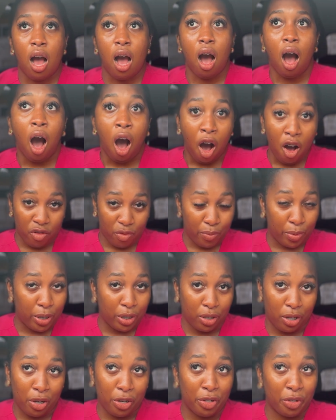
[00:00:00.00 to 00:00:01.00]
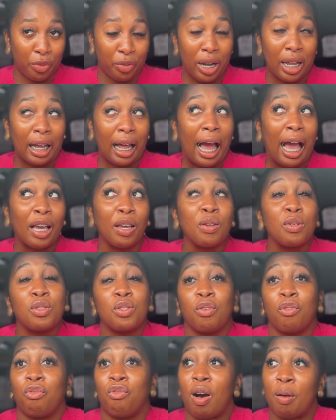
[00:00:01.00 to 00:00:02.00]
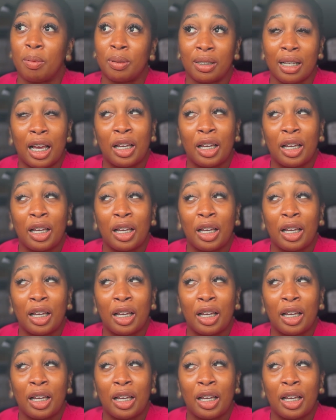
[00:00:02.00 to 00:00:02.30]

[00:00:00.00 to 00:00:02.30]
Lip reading: off birth control. Like, I used to vomit,